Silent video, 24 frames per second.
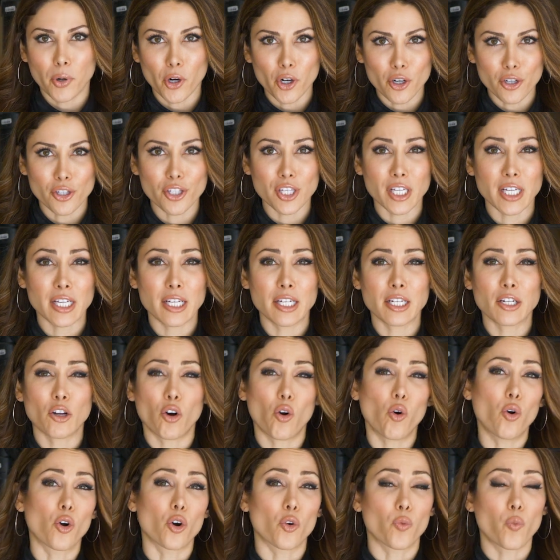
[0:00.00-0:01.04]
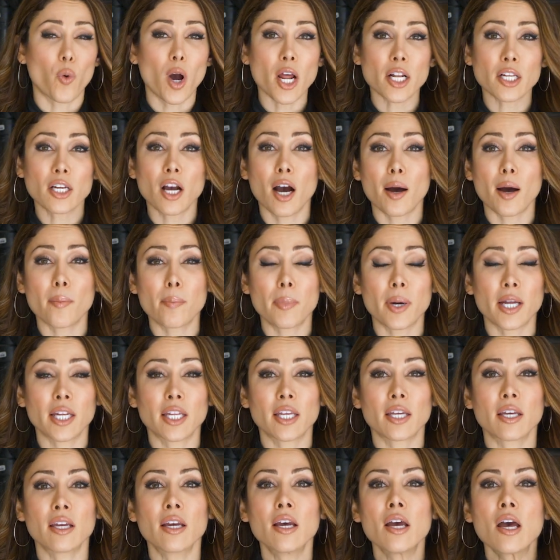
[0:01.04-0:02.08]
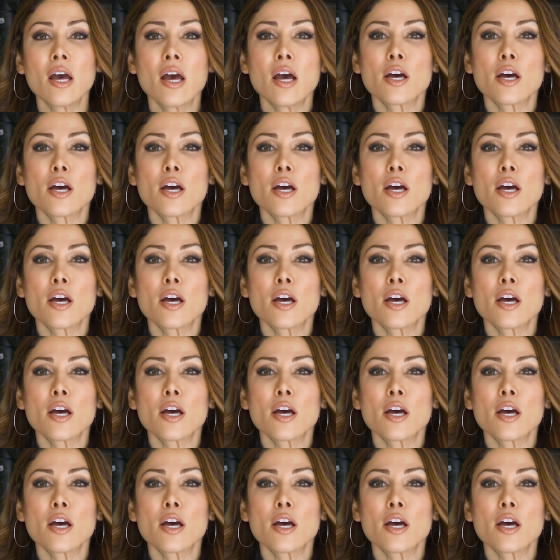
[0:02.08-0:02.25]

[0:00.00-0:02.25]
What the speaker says: person or one company